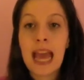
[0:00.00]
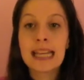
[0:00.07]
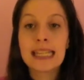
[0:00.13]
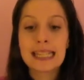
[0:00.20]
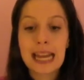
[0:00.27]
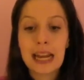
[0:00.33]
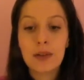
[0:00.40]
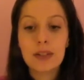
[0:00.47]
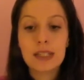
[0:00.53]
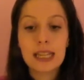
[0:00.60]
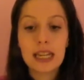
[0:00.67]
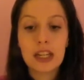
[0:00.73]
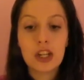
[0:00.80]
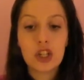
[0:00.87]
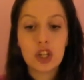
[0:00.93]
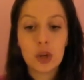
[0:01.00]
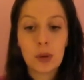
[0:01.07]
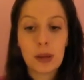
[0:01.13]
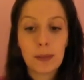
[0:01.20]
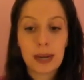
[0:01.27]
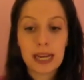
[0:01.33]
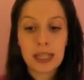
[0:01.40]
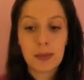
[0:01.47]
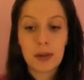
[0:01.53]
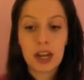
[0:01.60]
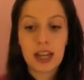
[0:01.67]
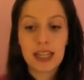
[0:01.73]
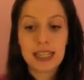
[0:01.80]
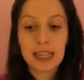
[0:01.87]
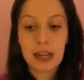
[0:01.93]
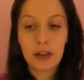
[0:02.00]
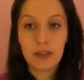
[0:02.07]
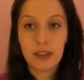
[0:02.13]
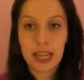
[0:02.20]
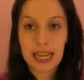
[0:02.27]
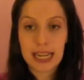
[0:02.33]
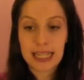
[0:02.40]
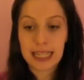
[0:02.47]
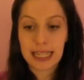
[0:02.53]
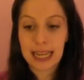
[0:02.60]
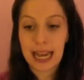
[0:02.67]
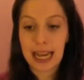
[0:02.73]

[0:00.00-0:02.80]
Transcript: Sarah did a 2-week placement herself at Eden